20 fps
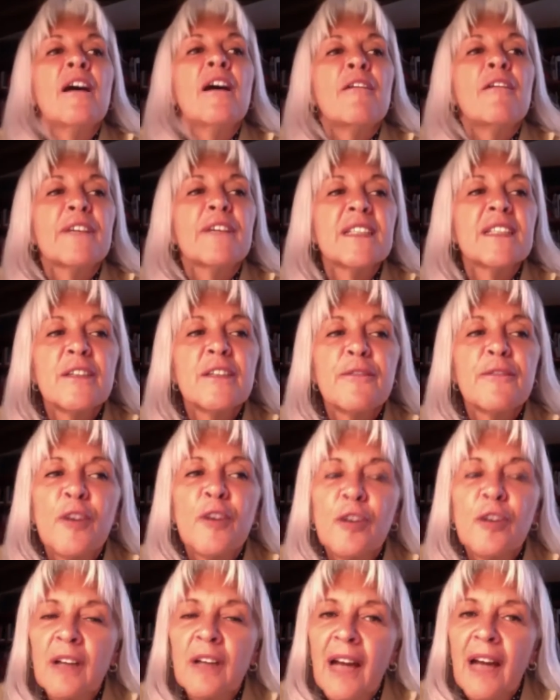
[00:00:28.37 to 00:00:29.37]
First of
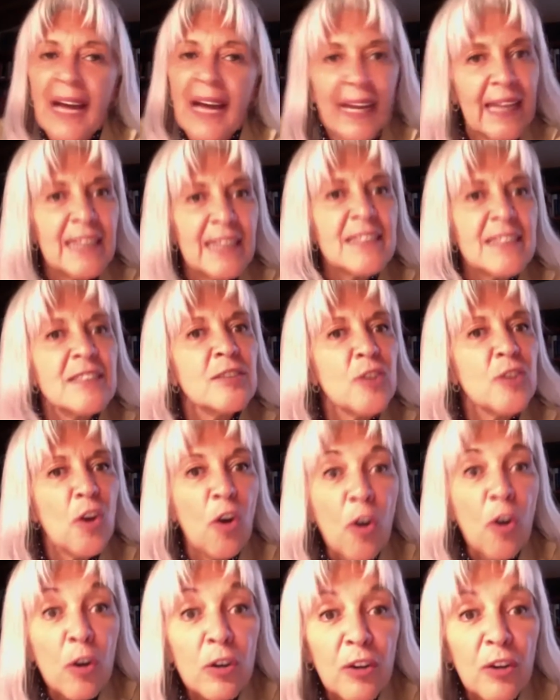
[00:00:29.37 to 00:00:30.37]
all, against
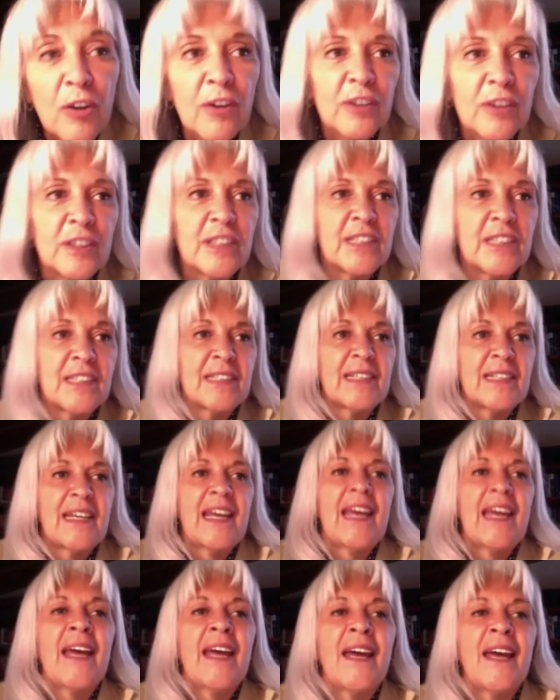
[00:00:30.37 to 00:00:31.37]
all odds,
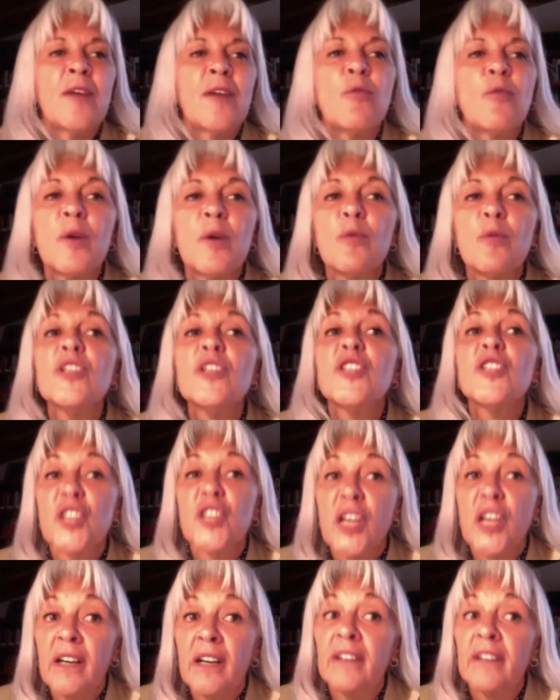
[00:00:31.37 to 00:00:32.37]
uh, we will
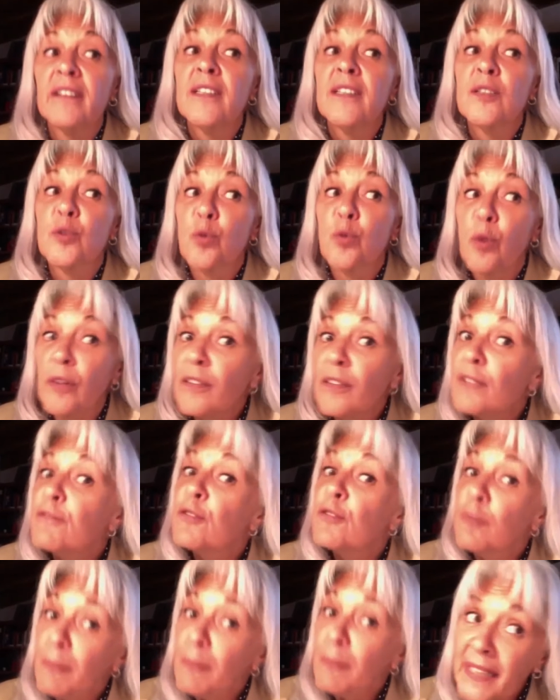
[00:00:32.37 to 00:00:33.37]
share this
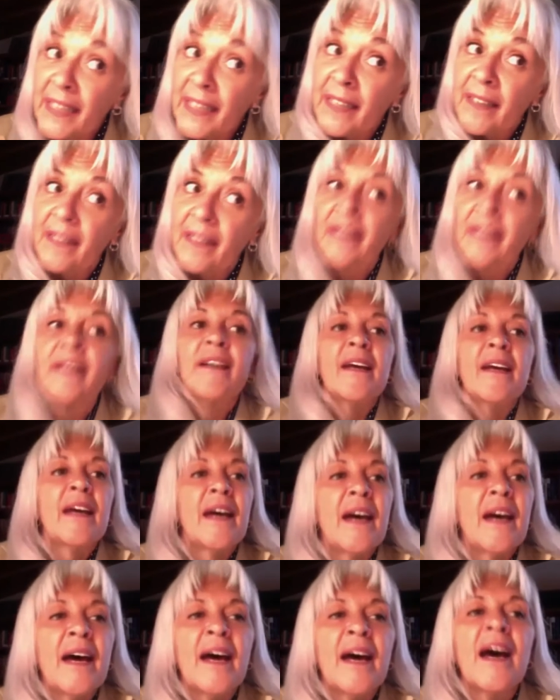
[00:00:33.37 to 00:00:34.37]
wonderful meeting
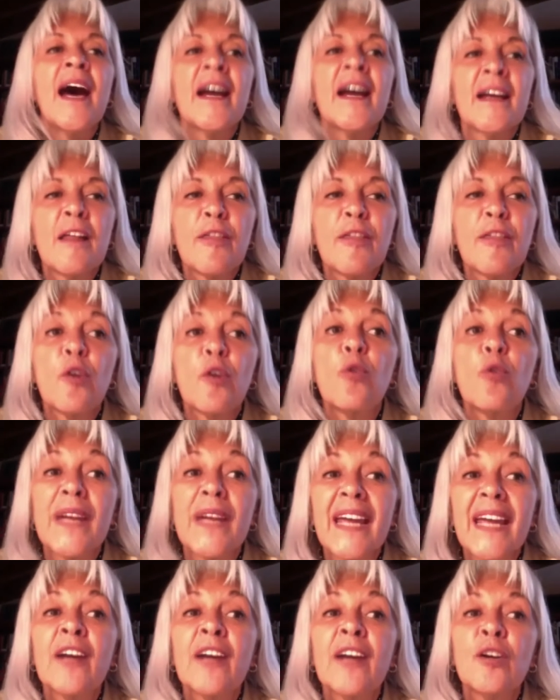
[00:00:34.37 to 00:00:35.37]
uh, and although we
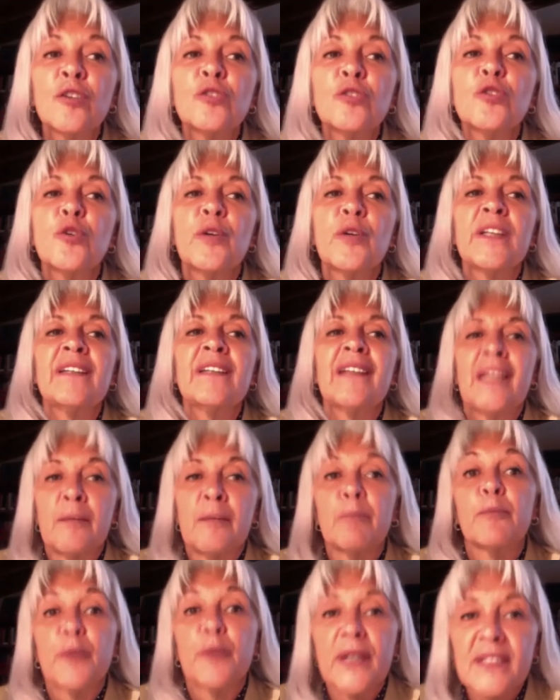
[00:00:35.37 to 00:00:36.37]
cannot do it in
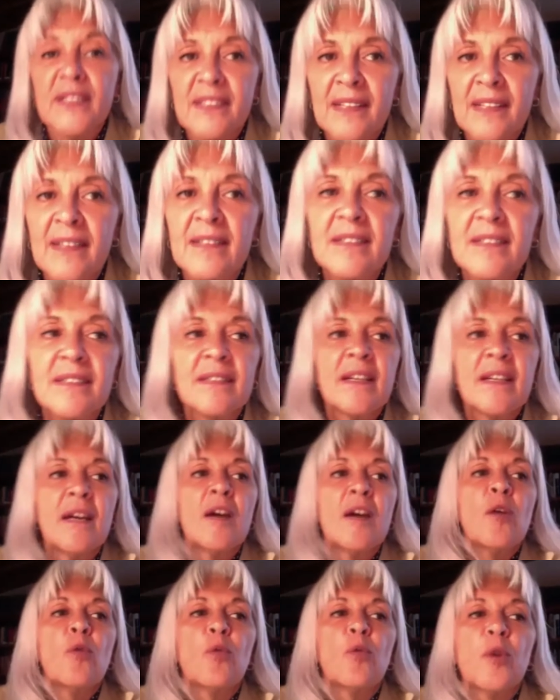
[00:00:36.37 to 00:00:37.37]
presence,
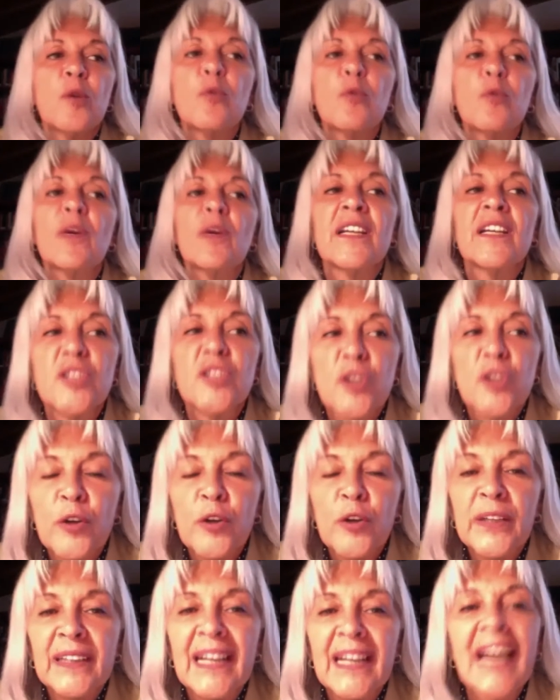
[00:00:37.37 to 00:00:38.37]
we will enjoy
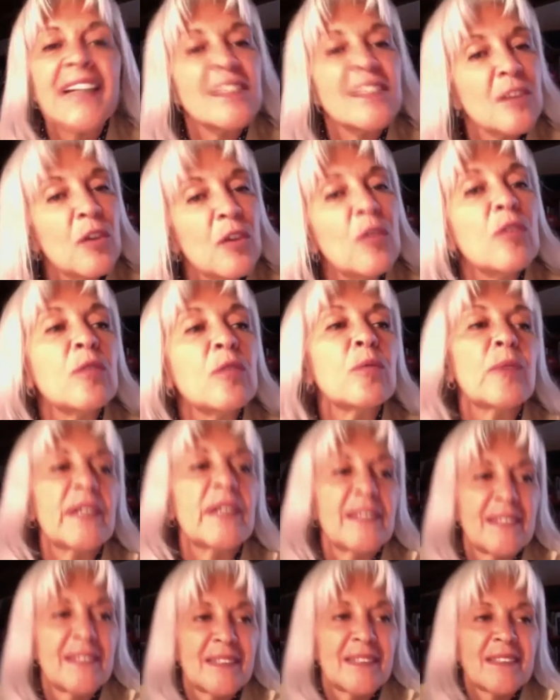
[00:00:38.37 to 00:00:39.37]
it as
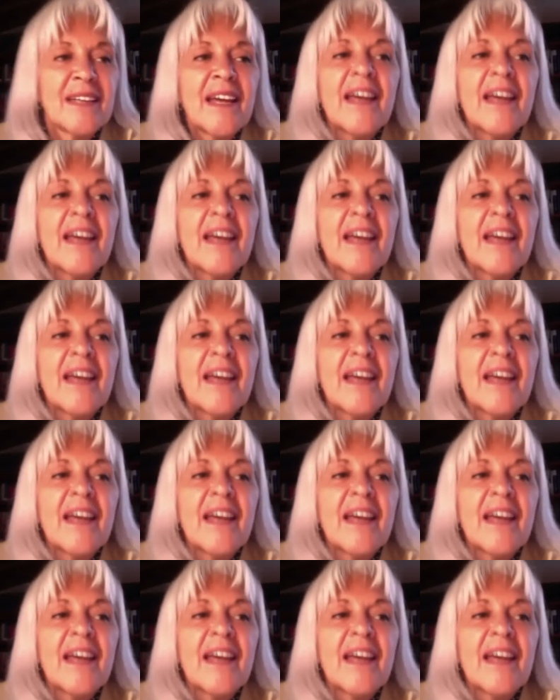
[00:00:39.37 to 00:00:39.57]
always.